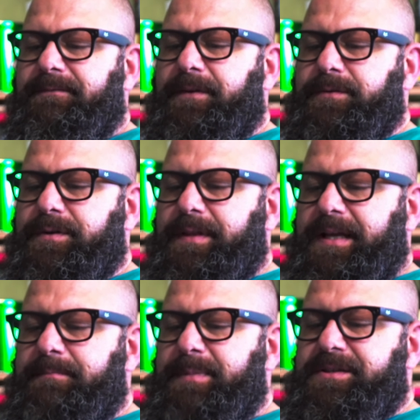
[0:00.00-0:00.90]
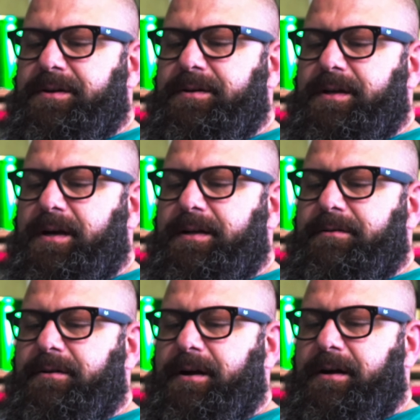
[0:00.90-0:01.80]
filter that can be turned on
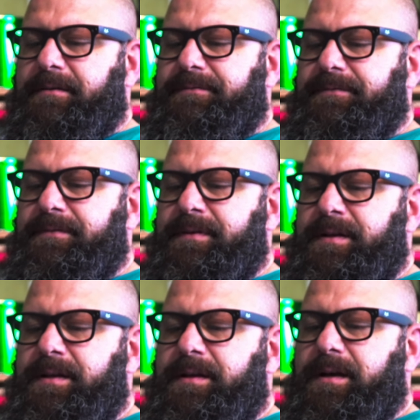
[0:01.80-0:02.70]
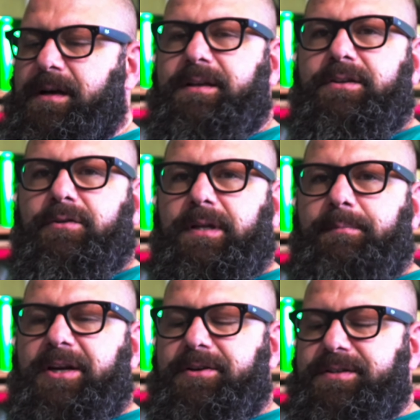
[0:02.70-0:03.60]
or off. Your
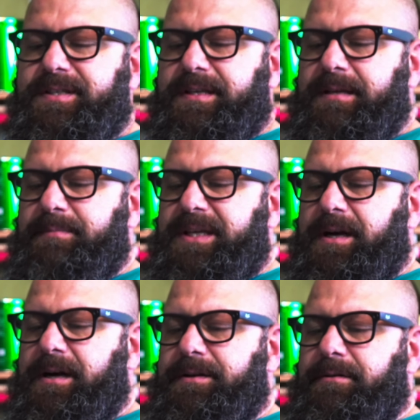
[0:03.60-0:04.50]
limiters can be on